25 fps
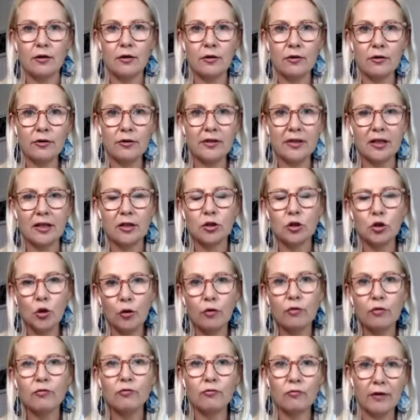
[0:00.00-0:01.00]
use that
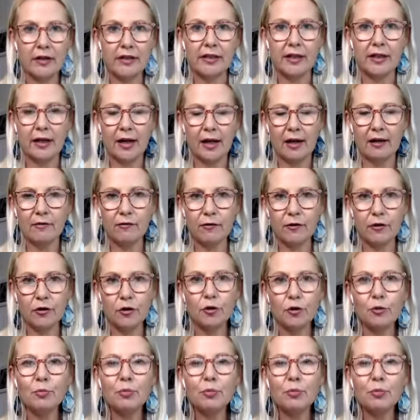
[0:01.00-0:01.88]
don't resonate for you,